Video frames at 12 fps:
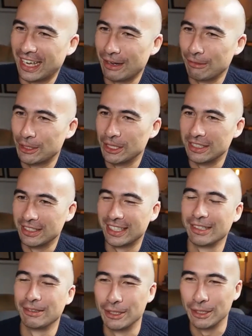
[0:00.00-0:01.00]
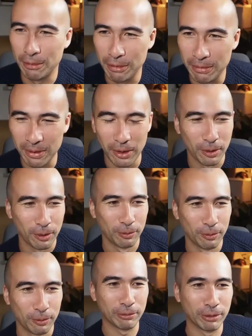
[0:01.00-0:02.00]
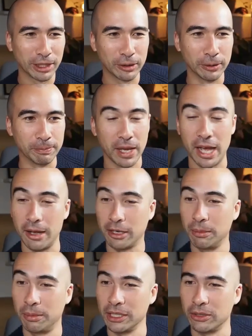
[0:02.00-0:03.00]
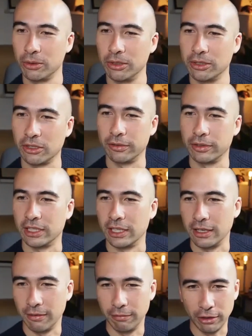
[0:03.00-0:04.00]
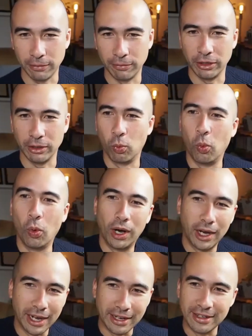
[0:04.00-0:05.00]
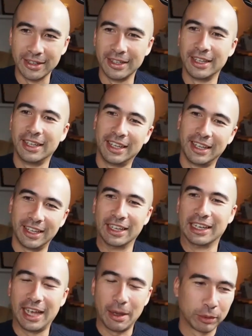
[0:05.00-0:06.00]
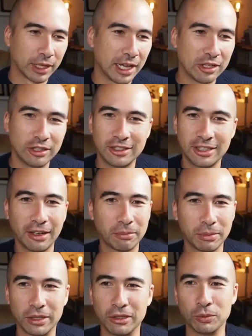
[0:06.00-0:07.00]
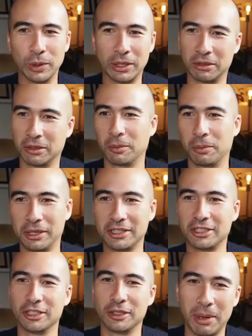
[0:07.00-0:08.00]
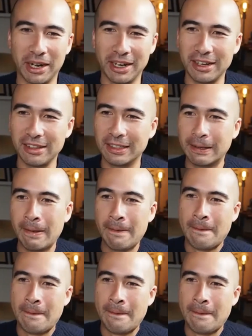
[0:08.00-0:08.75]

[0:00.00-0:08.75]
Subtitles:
Which is going to be really good. Compressor oils are obviously a very wide application set because we can compress just about anything.